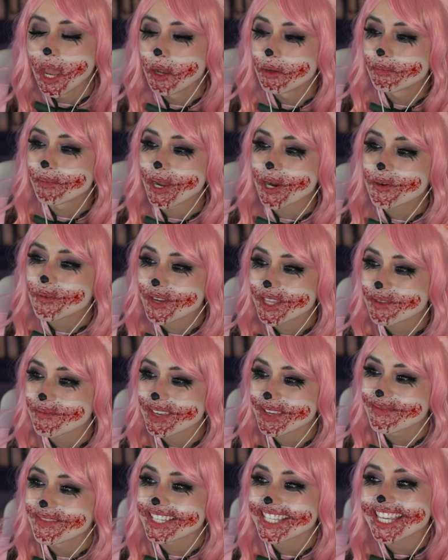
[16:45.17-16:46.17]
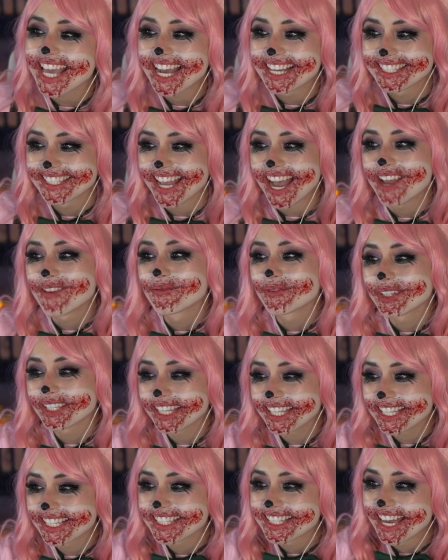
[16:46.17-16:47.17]
Bear with me, but yes, I'm
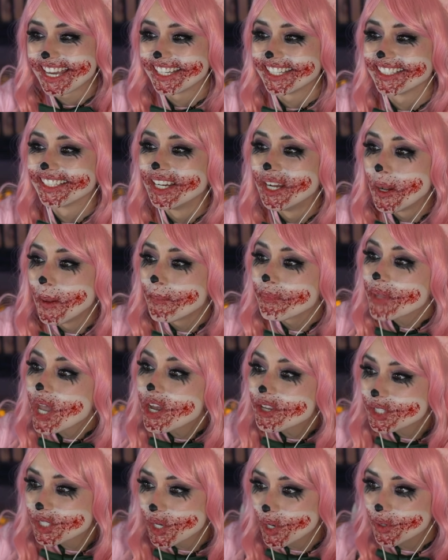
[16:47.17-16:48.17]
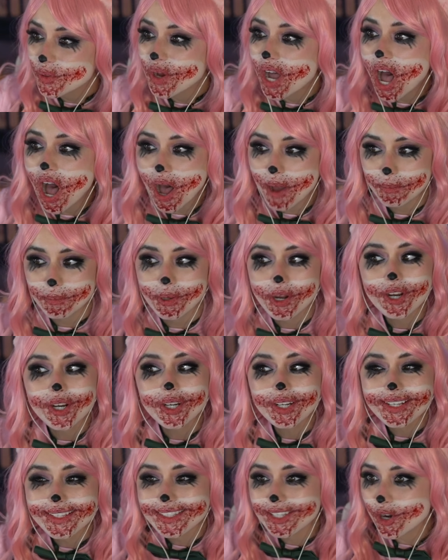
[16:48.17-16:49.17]
really excited. Also, Hopbar,
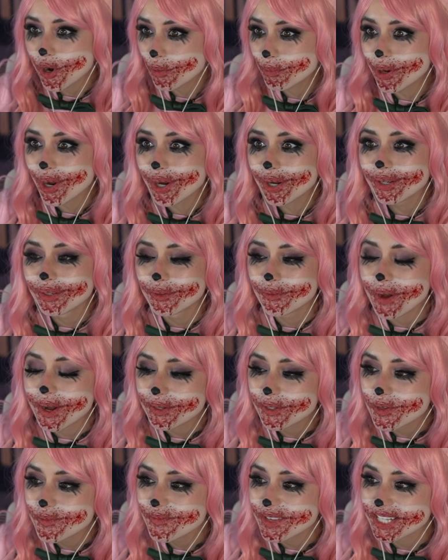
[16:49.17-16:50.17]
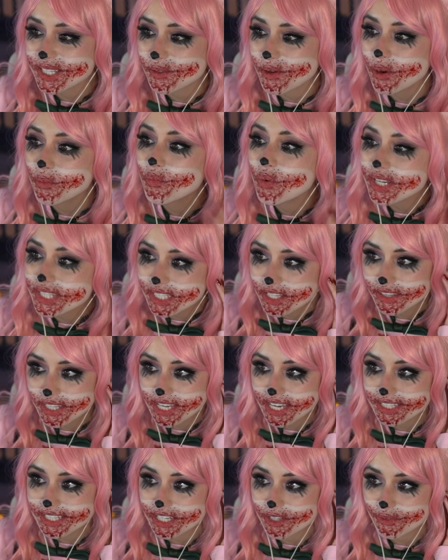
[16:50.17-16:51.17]
is it Hopbar? Welcome in as well. What's on the
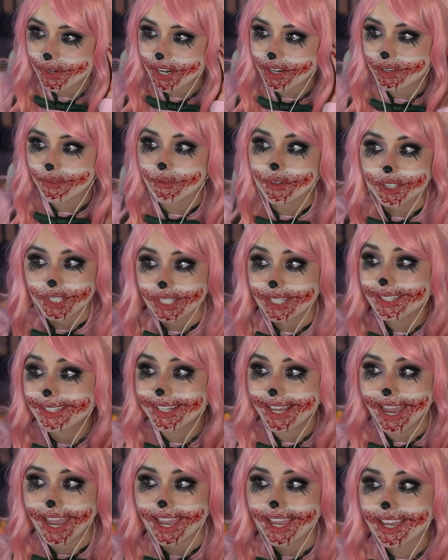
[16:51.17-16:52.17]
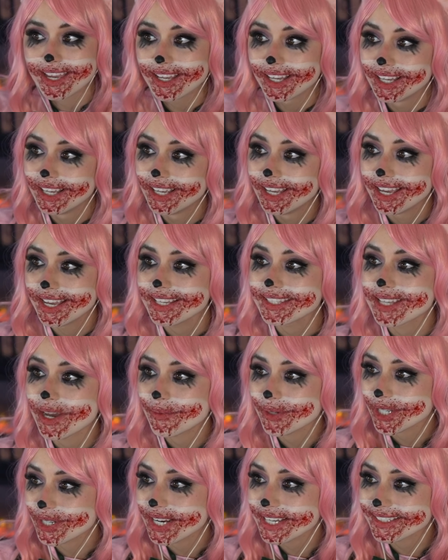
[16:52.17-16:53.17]
itinerary for today? Is that
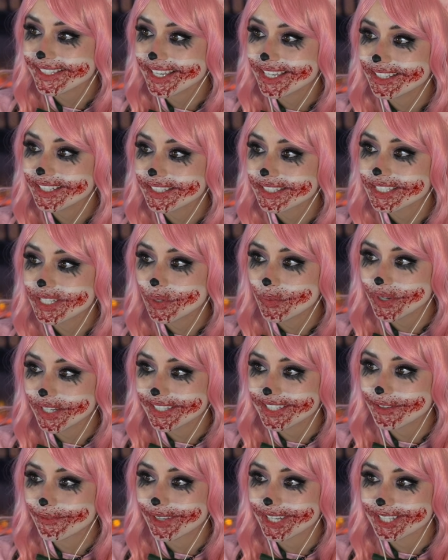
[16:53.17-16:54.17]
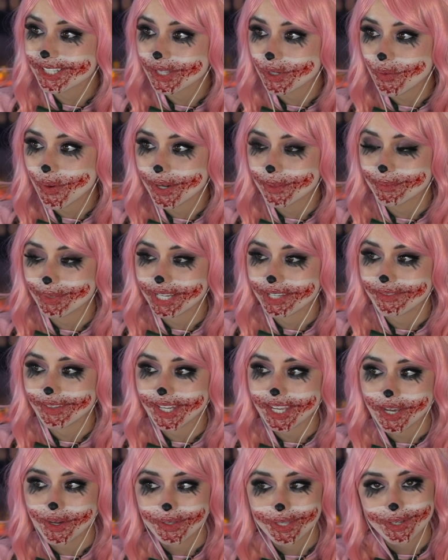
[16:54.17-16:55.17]
what you're asking? Still wanted to finish the Quantum Break
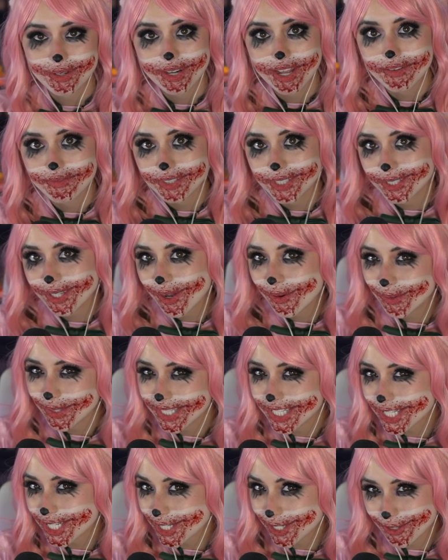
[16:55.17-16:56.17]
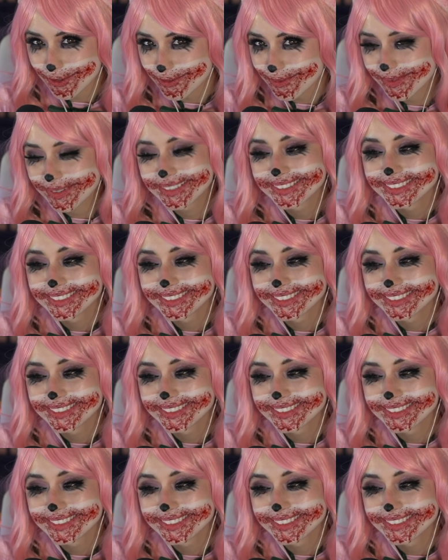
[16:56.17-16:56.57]
video. You're never going to.